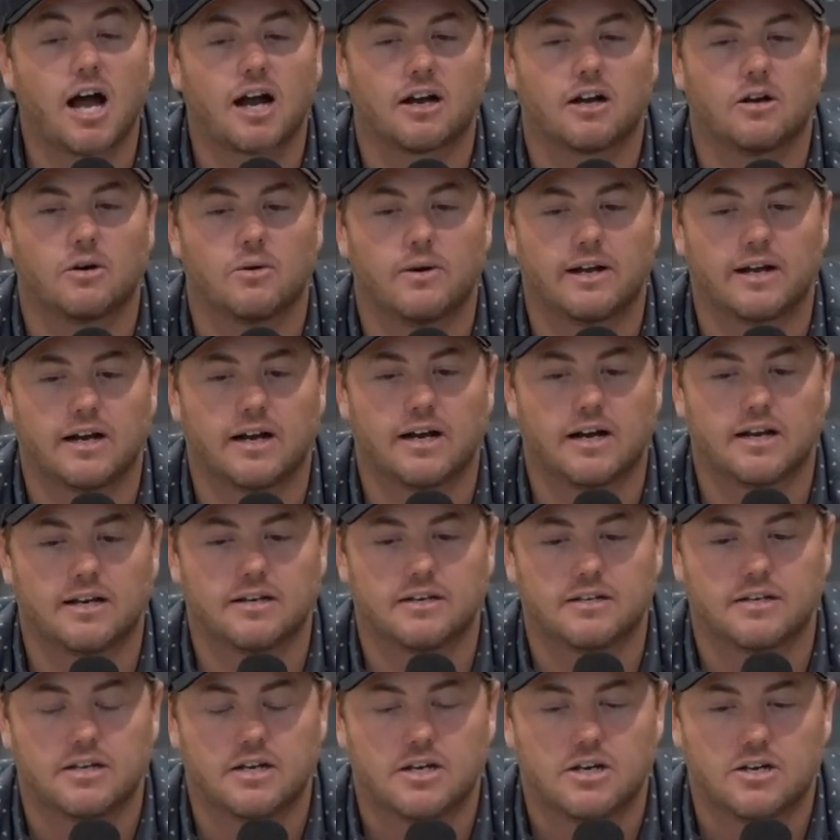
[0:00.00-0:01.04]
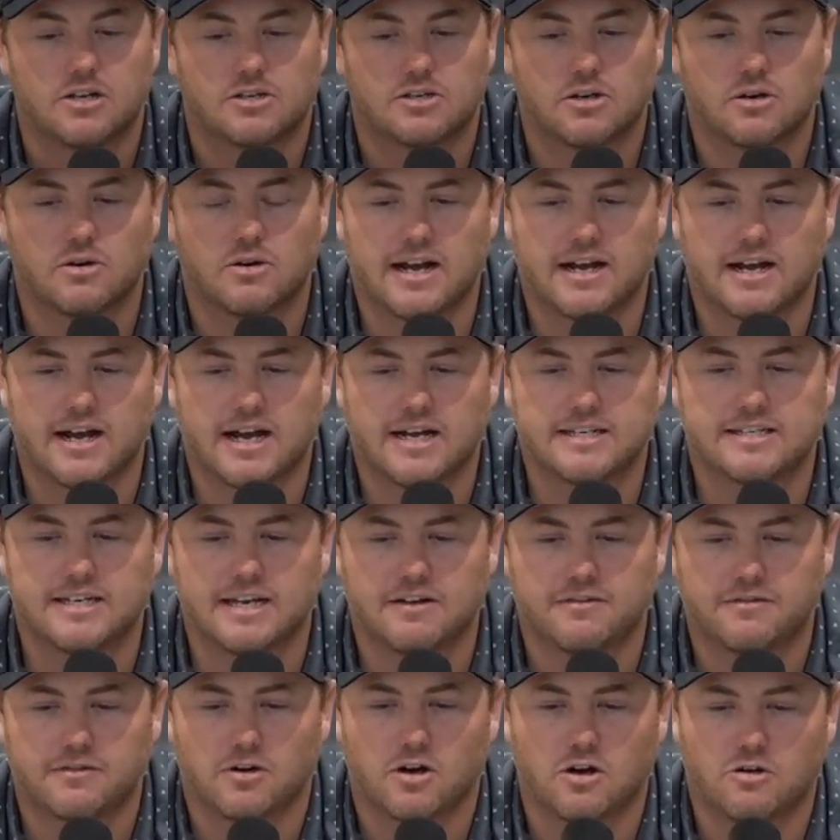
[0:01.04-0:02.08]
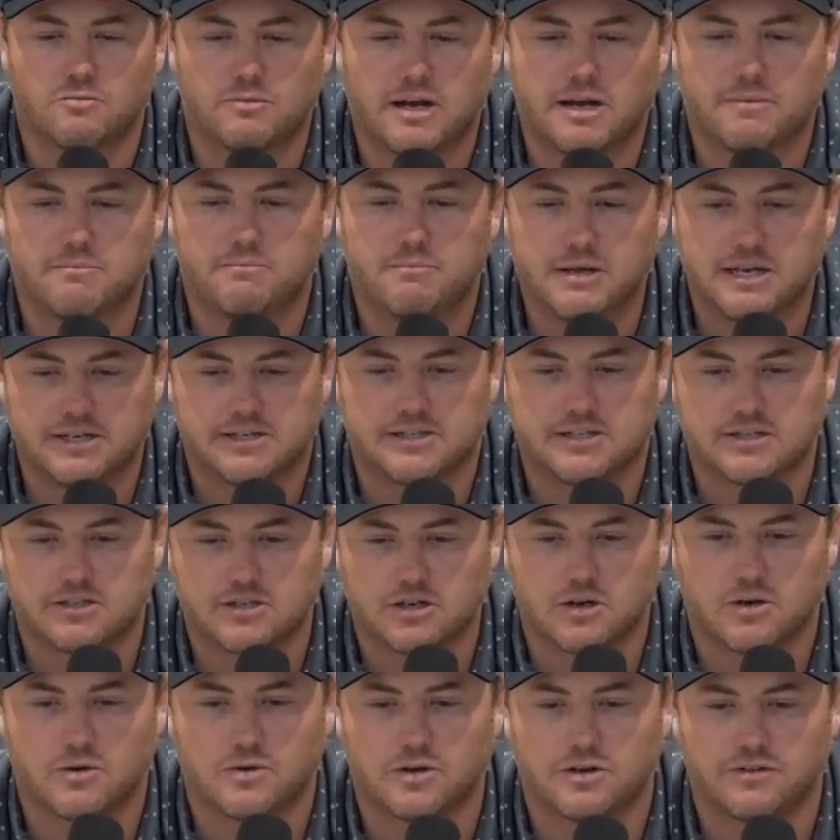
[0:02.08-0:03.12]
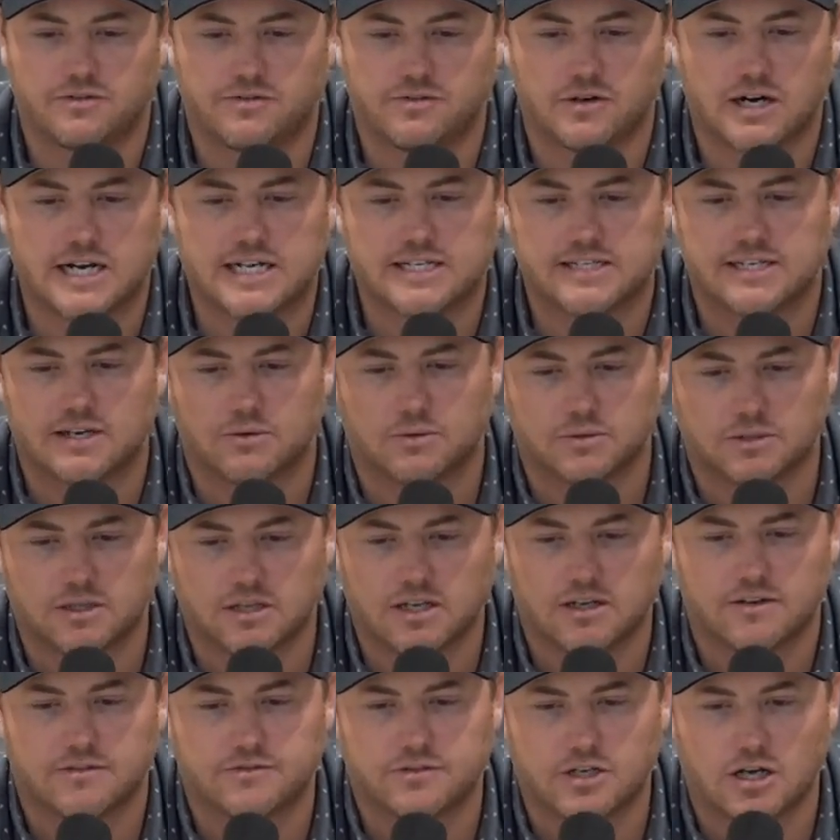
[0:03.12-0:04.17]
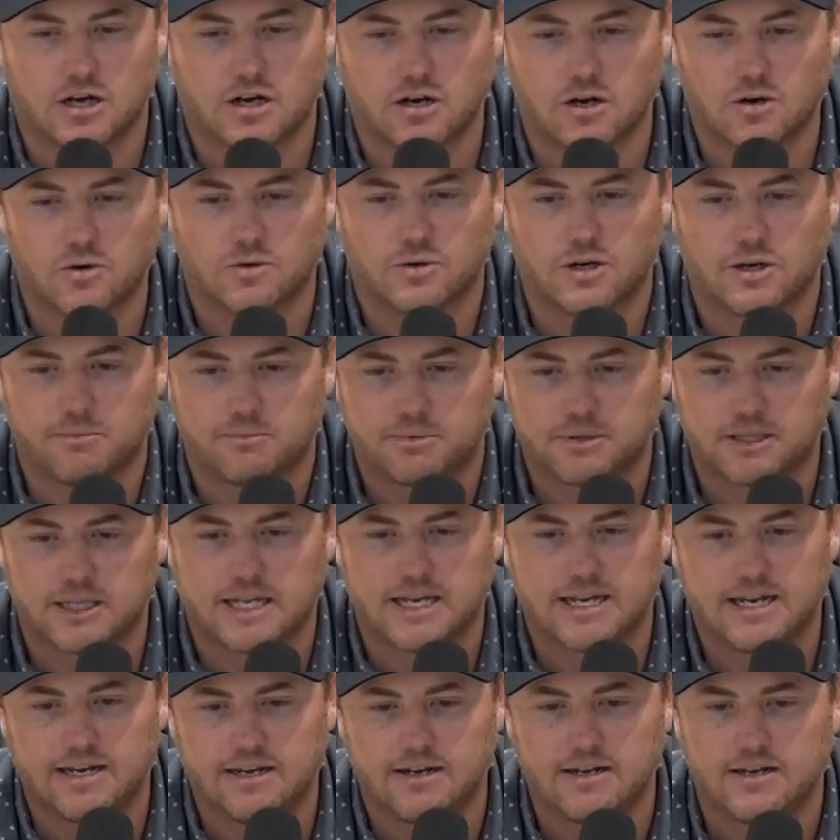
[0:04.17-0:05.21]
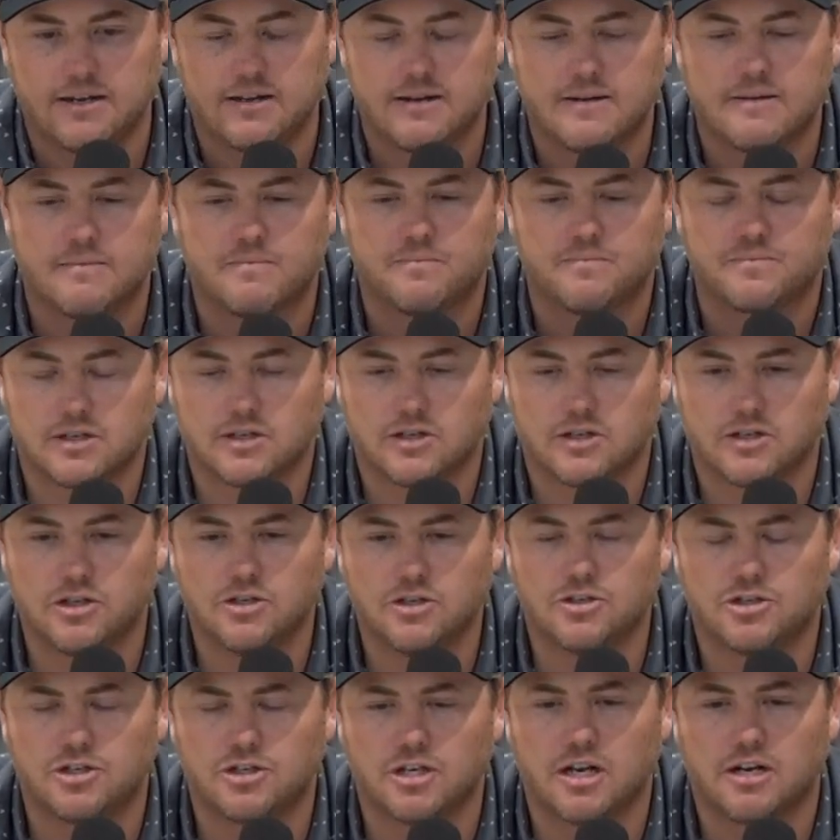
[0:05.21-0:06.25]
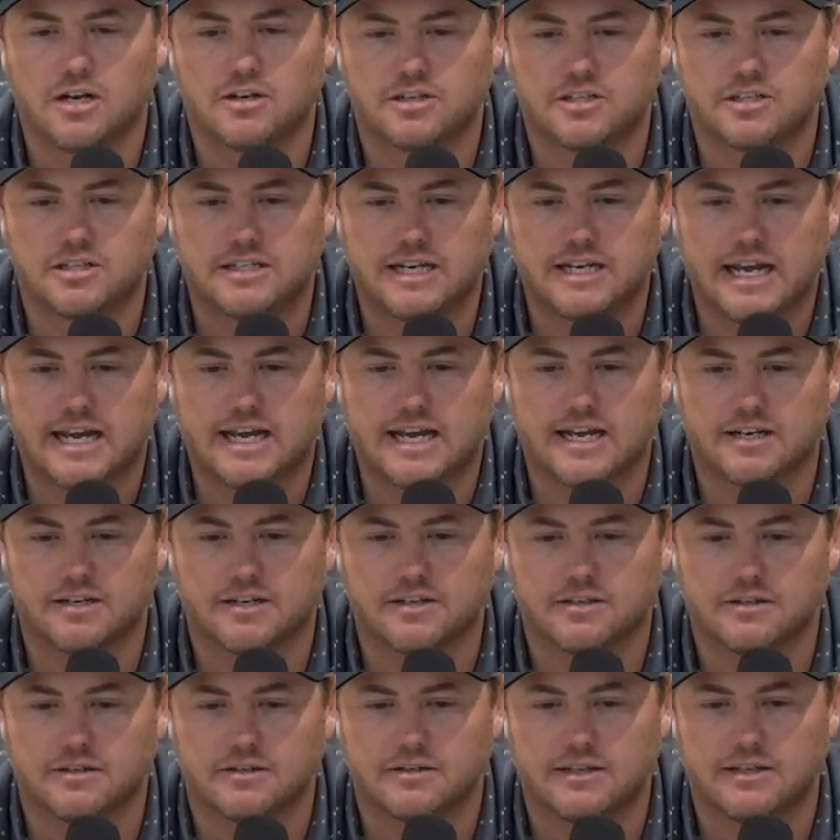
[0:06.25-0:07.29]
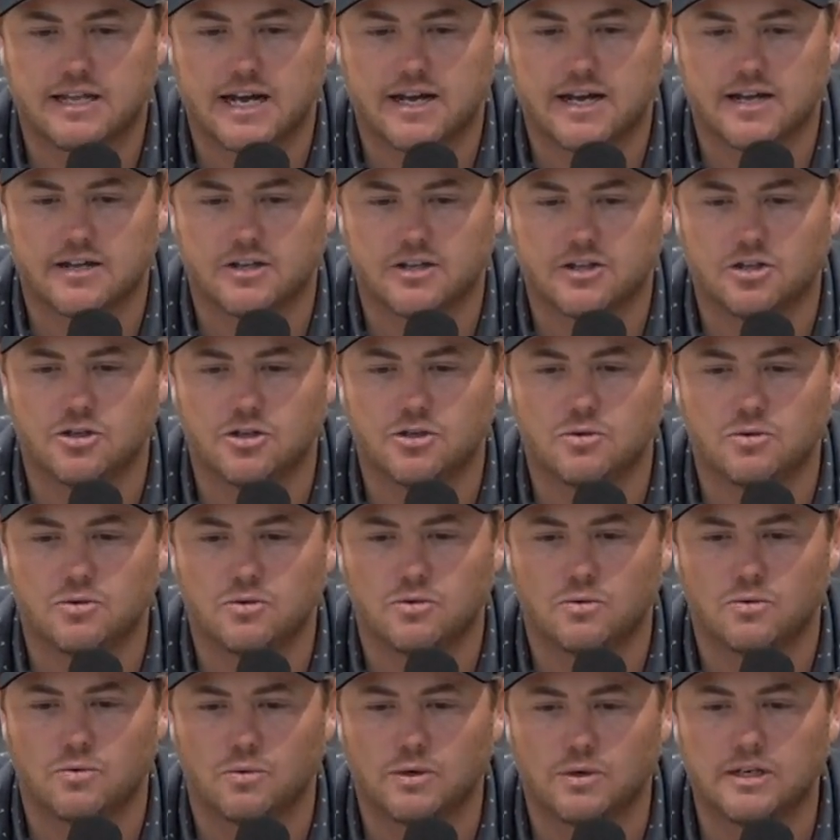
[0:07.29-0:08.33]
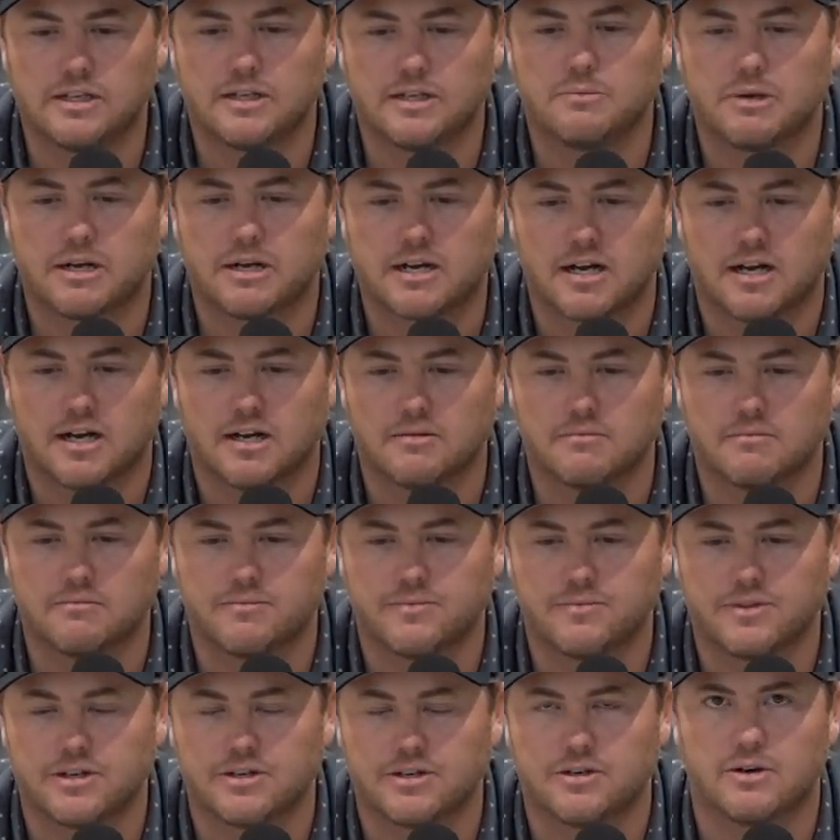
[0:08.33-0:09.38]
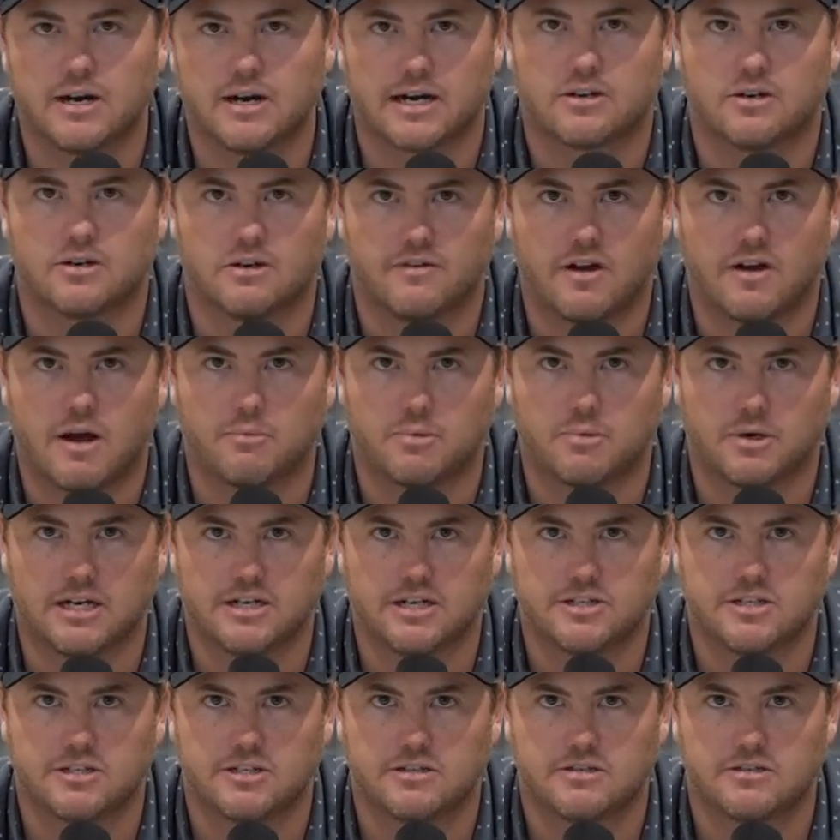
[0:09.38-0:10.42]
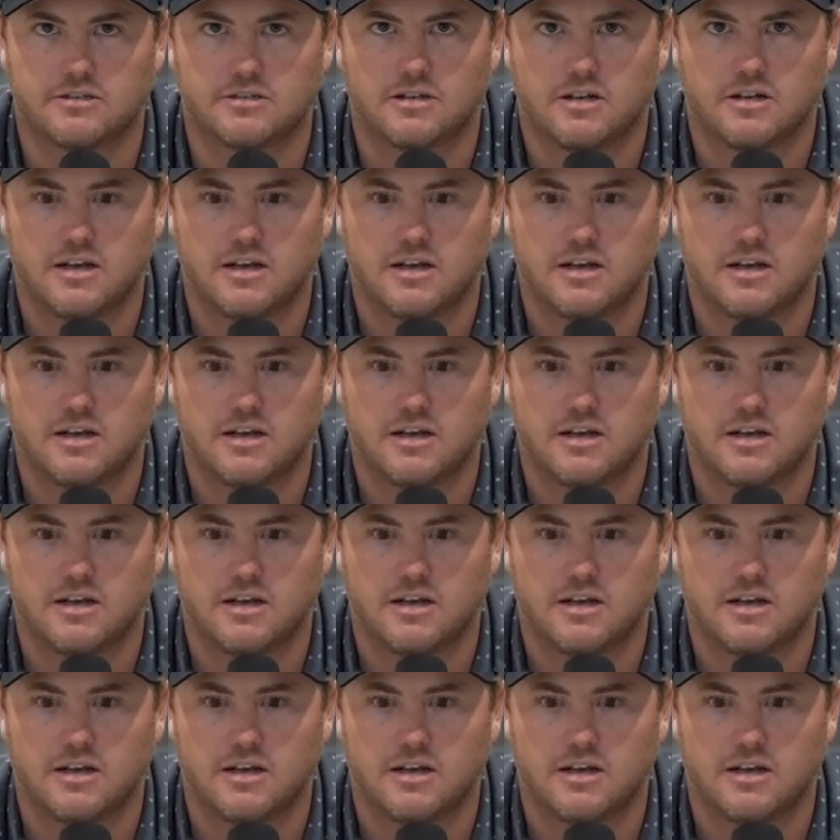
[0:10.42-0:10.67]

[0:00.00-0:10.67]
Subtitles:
going on. So I'd say for all my business owner friends that would love to own a plane, you should understand that you really become the director of operations